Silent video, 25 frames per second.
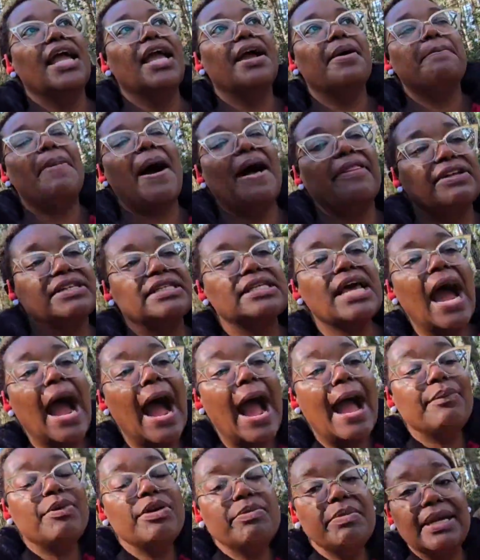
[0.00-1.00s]
by the
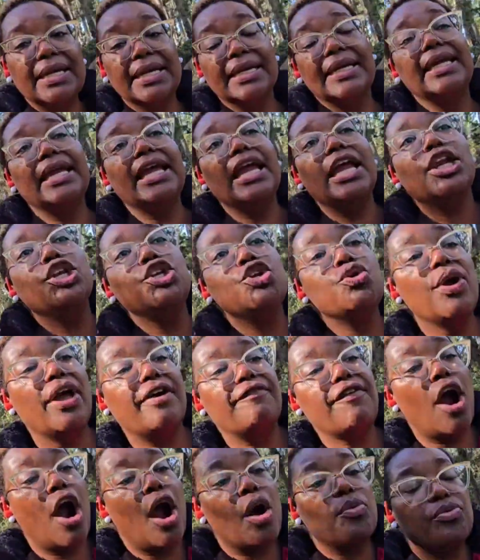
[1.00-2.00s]
time we meet again, you
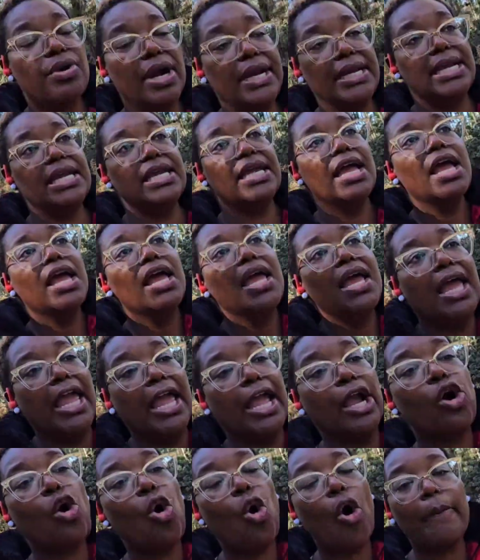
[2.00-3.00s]
have already
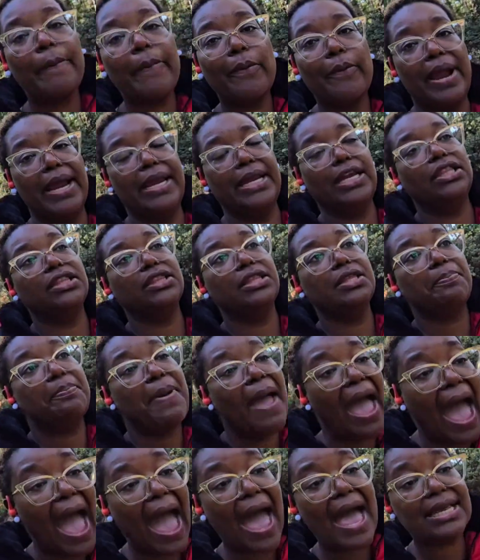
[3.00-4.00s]
incorporated the
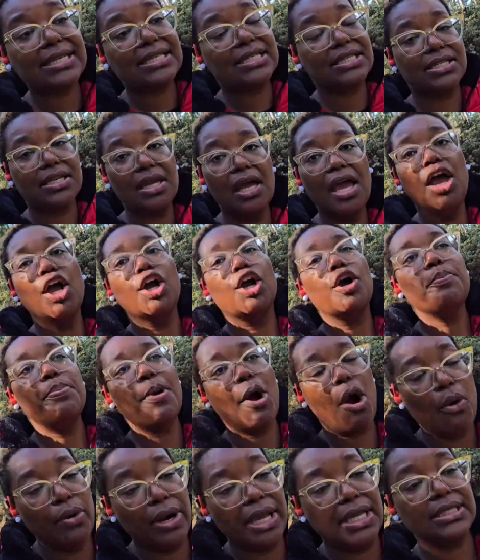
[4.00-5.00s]
past
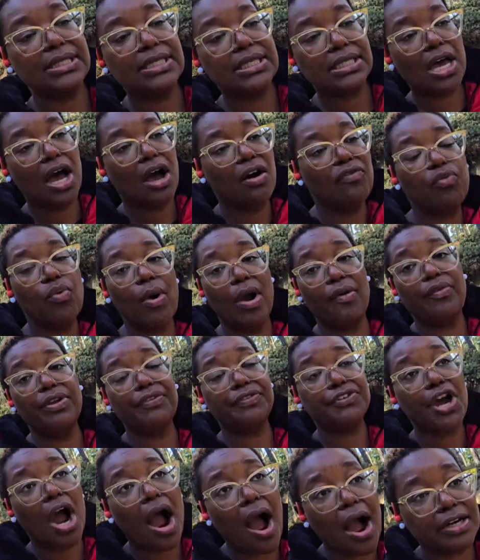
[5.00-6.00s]
components of what we've
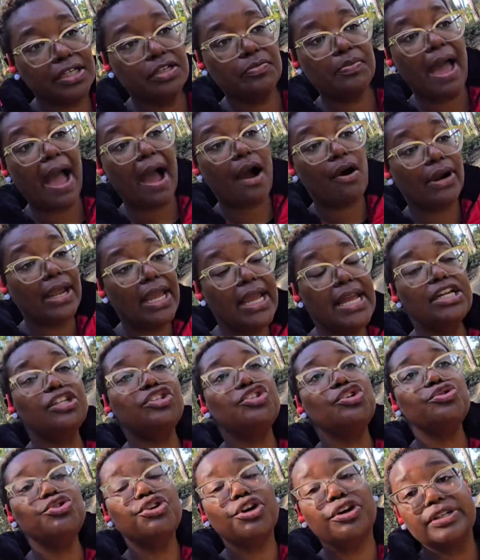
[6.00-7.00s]
talked about
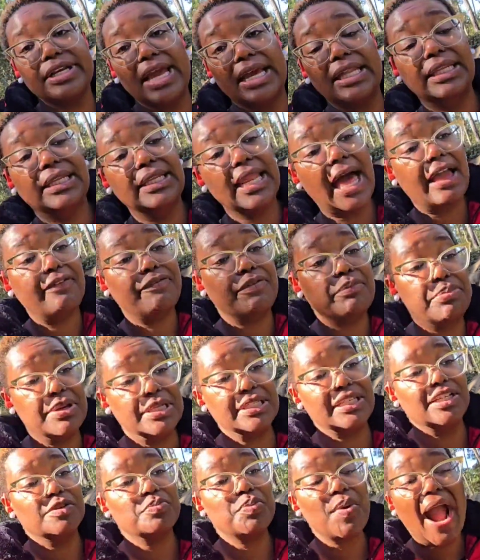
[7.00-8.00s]
into your daily life and
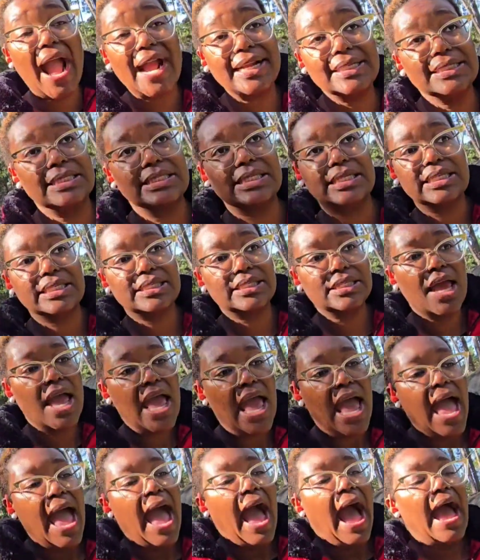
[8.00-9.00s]
business practices.
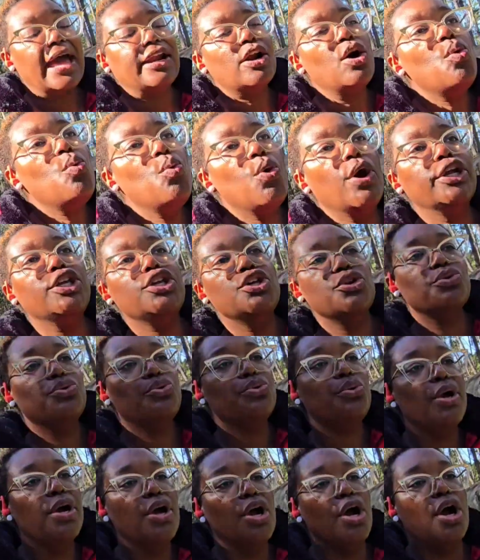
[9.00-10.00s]
I don't want you